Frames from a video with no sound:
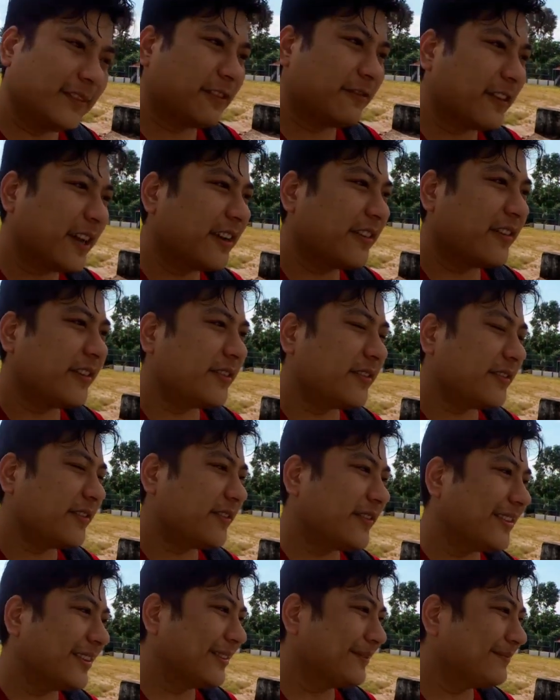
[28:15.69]

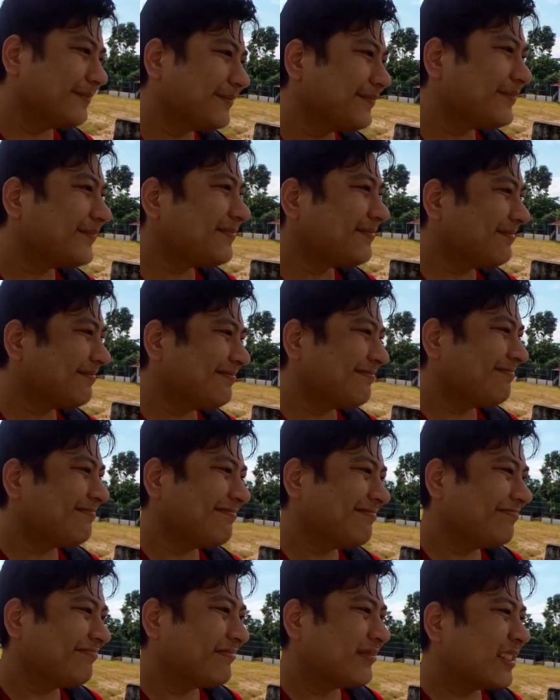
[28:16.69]
virus,
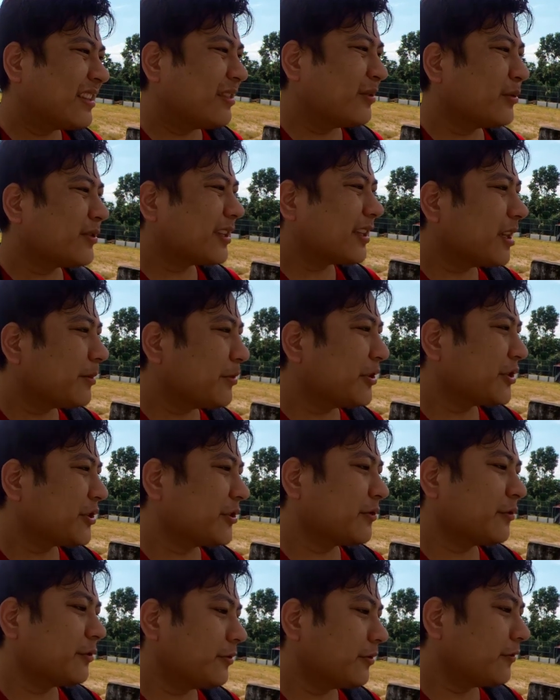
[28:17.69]
no
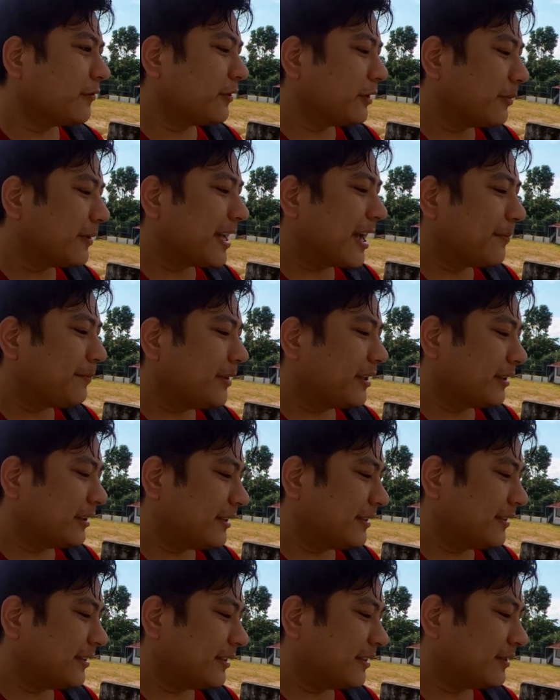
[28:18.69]
celebrations will be happening
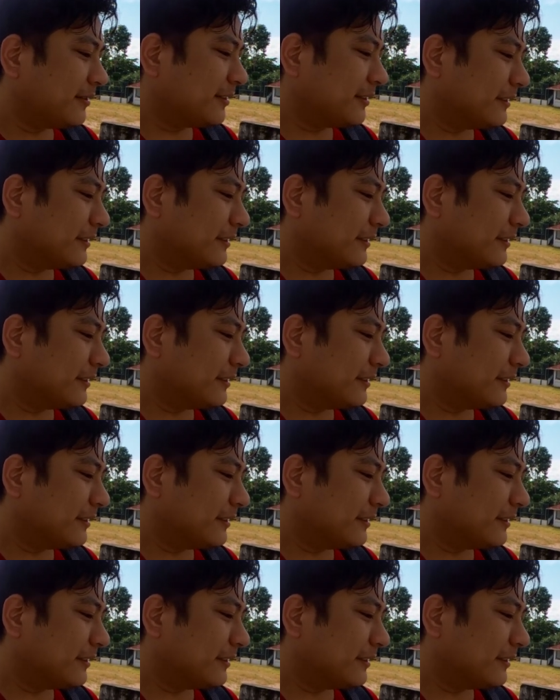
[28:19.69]
this year.